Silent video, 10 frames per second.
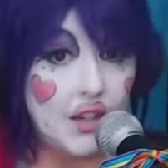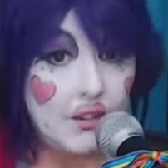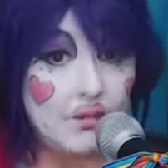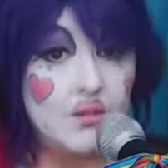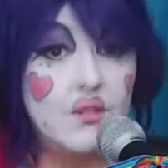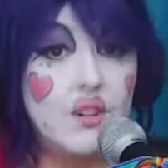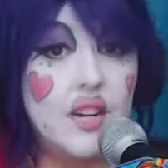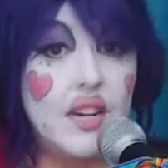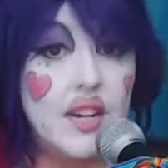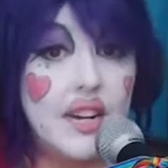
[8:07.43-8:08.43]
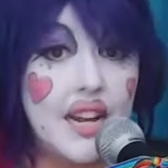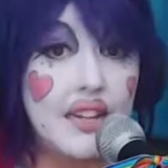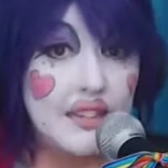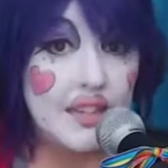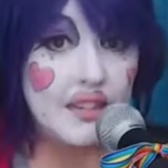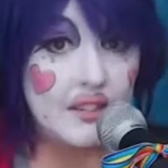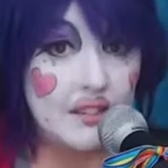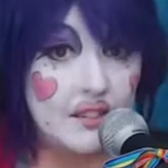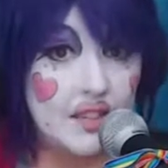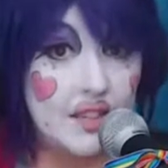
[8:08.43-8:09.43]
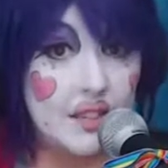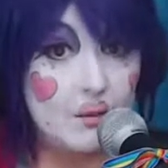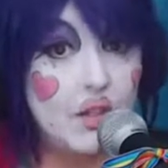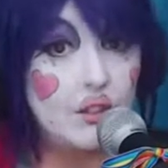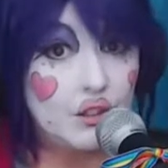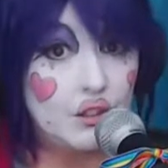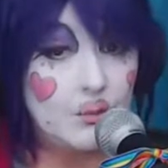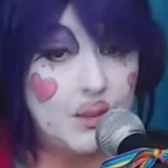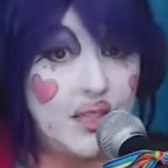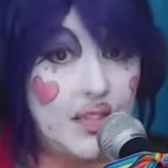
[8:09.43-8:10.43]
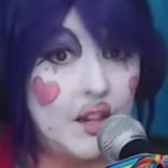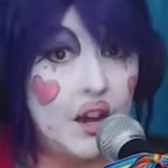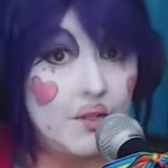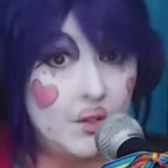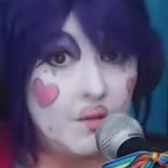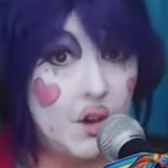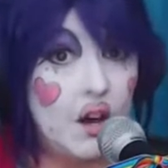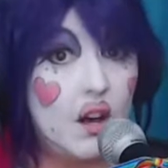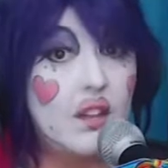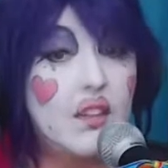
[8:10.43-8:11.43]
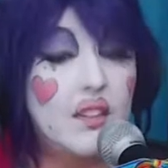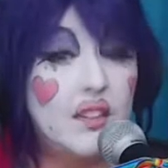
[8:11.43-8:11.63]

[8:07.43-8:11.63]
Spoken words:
You know what I didn't see, what should be off the wall?